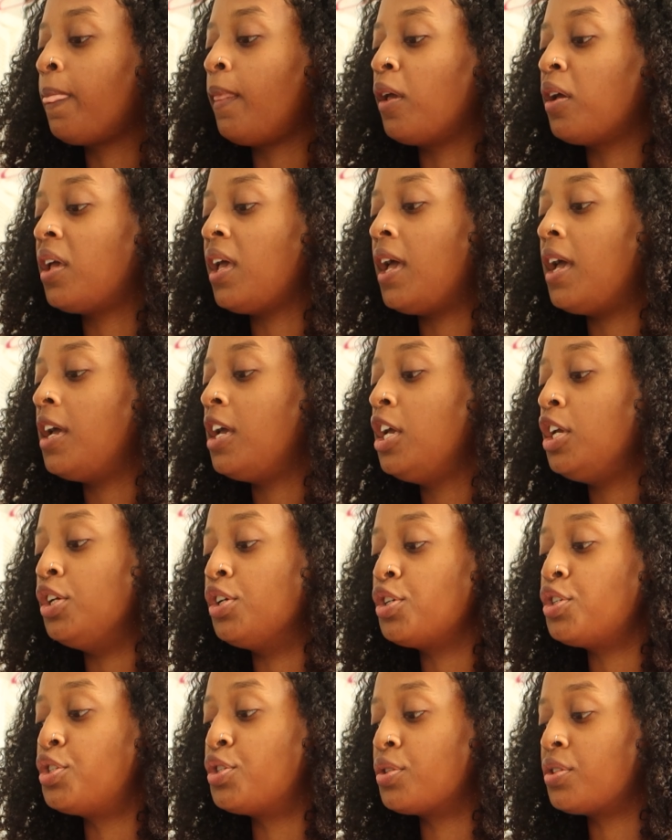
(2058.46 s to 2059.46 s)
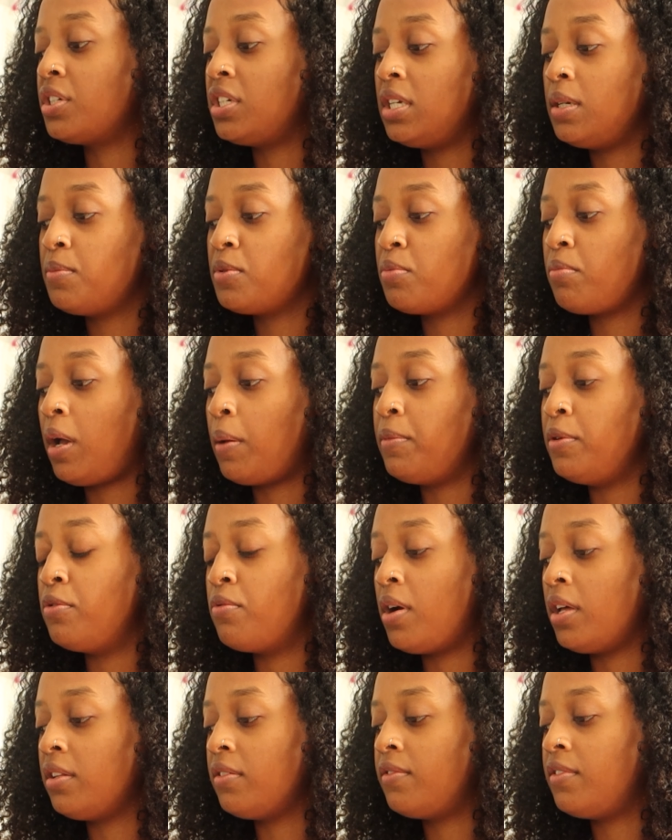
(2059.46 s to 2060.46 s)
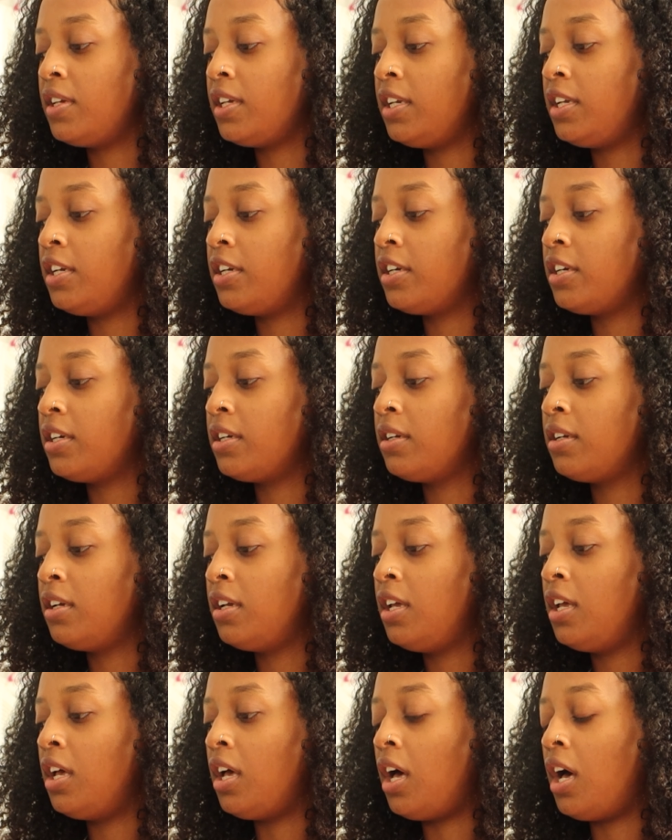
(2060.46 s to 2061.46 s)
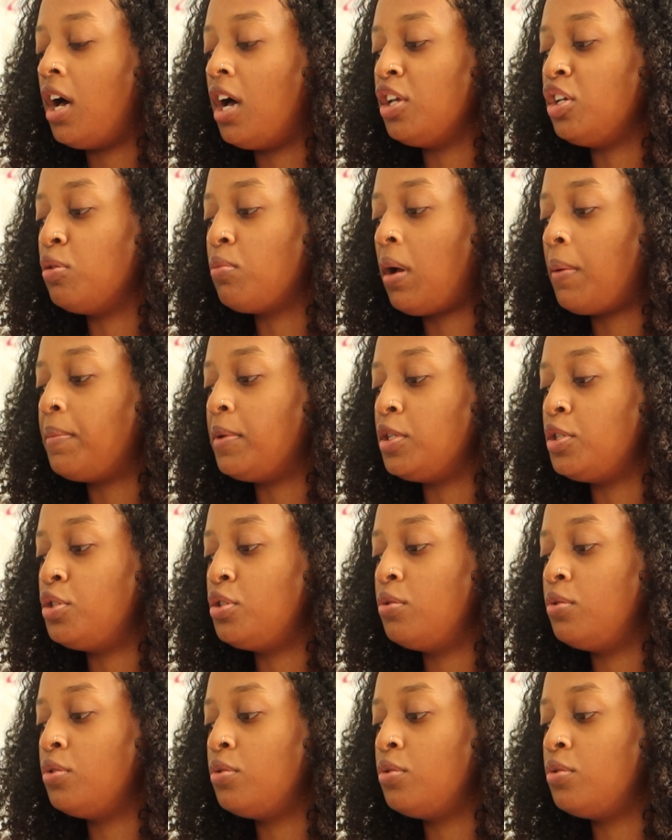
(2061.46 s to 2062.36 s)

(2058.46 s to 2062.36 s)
okay your dreams might be relevant here uh, you might be